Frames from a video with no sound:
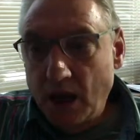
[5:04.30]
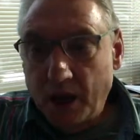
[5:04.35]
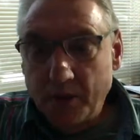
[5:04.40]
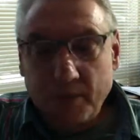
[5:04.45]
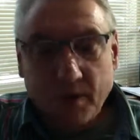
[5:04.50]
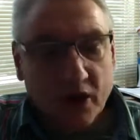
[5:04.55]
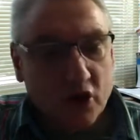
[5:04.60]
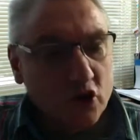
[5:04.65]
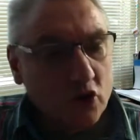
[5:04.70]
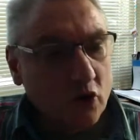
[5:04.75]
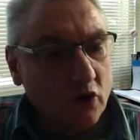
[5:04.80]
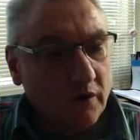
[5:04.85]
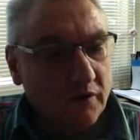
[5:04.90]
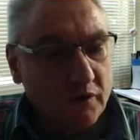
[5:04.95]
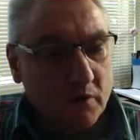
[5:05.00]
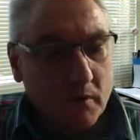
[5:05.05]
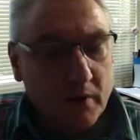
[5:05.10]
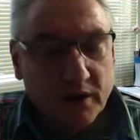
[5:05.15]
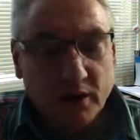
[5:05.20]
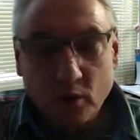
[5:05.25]
And make sure you're
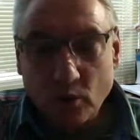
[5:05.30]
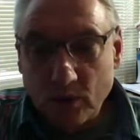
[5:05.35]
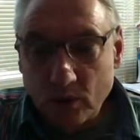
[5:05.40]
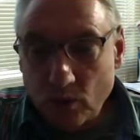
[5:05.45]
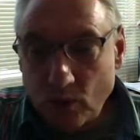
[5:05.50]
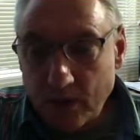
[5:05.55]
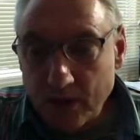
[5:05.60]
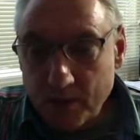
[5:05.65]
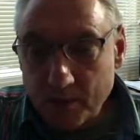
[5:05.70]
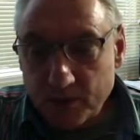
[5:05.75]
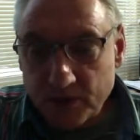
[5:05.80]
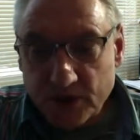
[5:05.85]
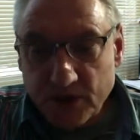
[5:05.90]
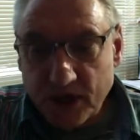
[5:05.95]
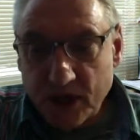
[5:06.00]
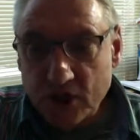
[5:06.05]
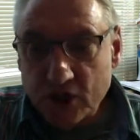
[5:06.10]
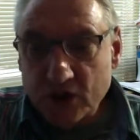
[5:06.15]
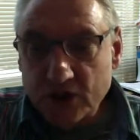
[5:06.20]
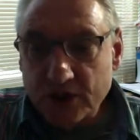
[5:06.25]
familiar with where the
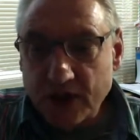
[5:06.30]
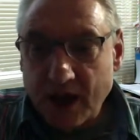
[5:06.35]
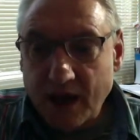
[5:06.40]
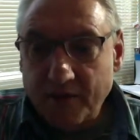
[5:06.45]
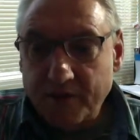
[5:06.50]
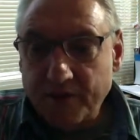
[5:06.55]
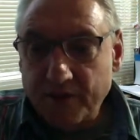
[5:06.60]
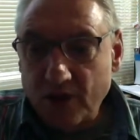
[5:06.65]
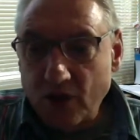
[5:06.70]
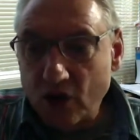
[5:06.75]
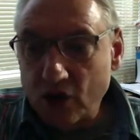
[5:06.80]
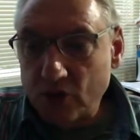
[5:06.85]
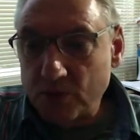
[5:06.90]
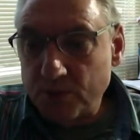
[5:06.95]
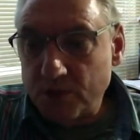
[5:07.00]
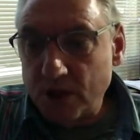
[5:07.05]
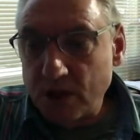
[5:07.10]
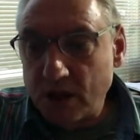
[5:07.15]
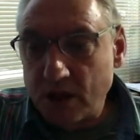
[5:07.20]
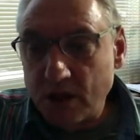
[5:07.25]
percentages are for those
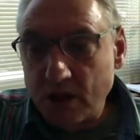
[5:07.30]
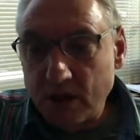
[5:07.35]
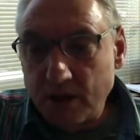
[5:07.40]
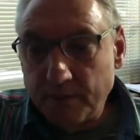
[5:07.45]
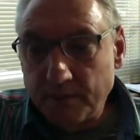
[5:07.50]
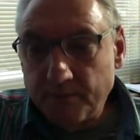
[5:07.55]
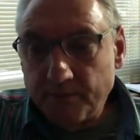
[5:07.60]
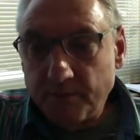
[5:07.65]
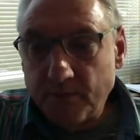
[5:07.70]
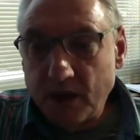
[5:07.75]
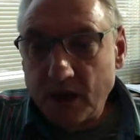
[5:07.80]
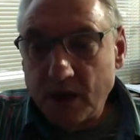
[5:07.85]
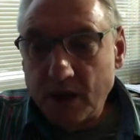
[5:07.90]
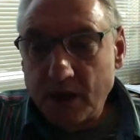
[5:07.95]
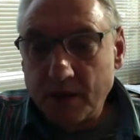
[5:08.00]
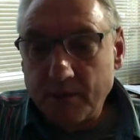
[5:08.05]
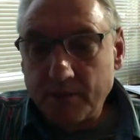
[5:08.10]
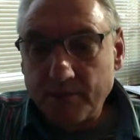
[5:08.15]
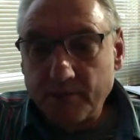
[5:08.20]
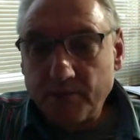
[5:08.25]
particular
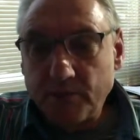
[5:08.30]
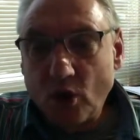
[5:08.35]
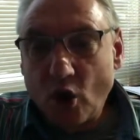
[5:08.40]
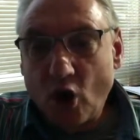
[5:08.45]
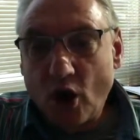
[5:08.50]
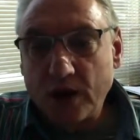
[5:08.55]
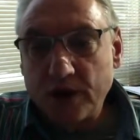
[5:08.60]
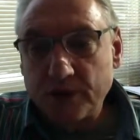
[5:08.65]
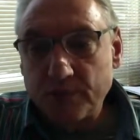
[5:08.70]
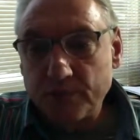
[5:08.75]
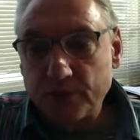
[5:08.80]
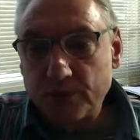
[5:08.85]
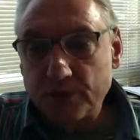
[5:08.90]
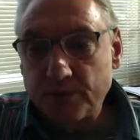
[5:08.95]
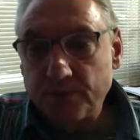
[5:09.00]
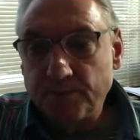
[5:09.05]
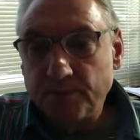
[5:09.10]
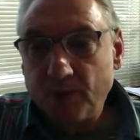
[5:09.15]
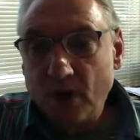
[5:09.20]
items.